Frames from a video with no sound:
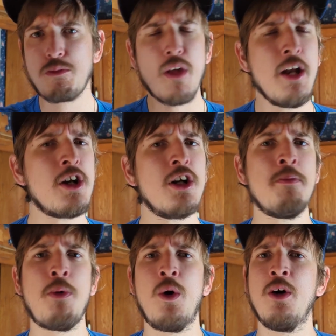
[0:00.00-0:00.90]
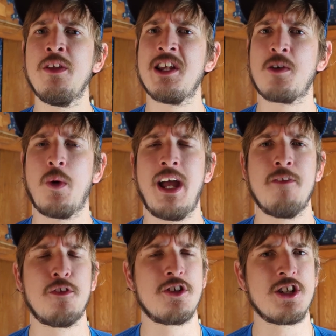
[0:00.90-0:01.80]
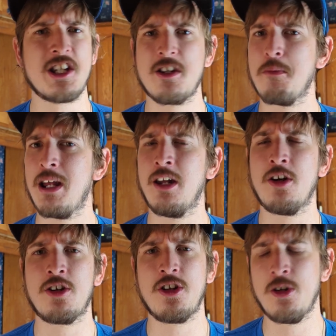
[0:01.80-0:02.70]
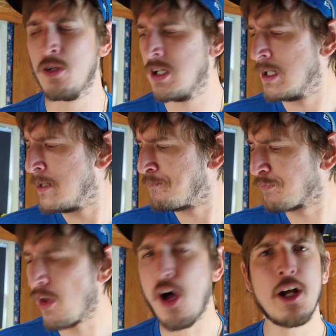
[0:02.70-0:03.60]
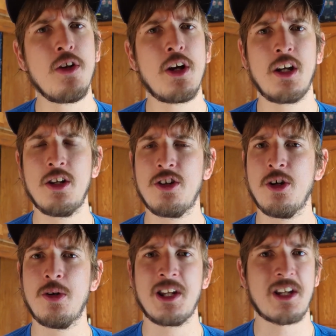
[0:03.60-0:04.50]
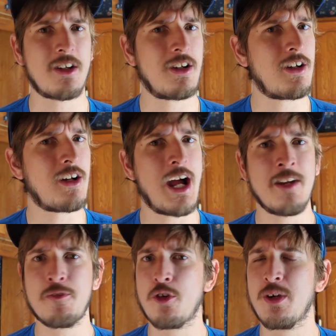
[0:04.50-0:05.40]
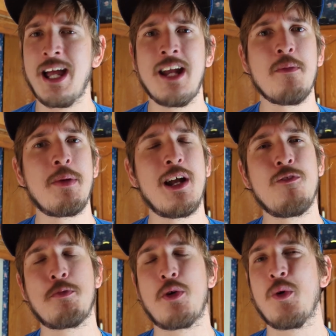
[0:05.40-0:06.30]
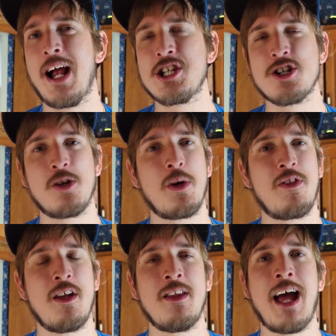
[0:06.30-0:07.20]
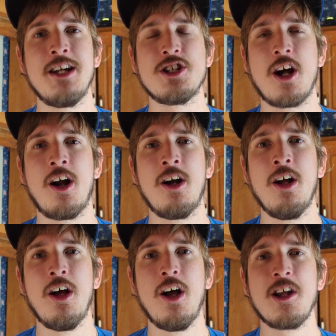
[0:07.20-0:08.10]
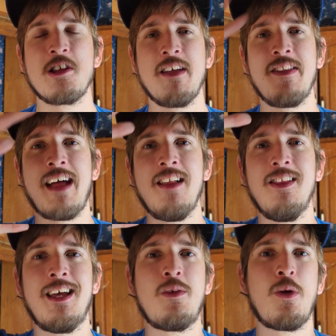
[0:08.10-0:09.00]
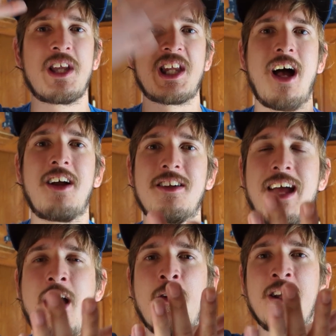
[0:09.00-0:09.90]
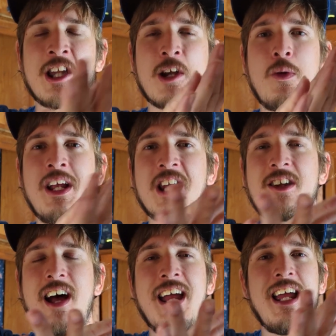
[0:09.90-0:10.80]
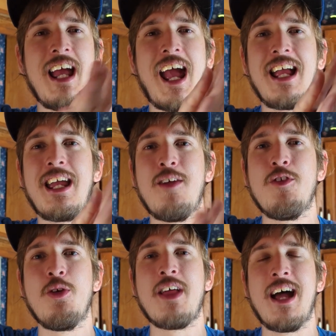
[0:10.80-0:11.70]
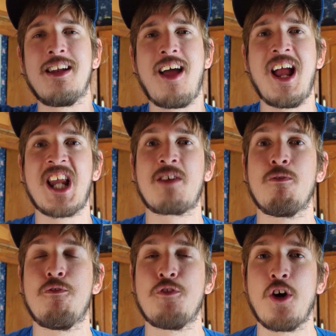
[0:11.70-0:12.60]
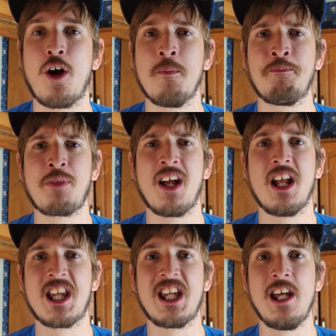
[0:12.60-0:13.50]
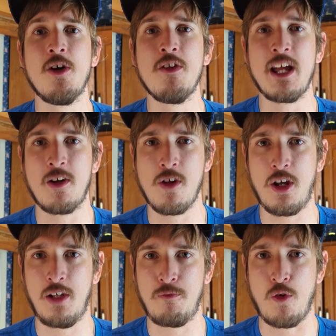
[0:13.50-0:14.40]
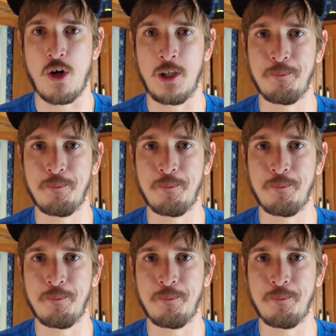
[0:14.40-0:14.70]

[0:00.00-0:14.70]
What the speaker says: and you're going to boil these away for just a minute or 2. All you're looking to do is kind of create a bit of pressure within that jar so that that lid will suck down and squeeze tight and give you that nice firm seal that you're looking for.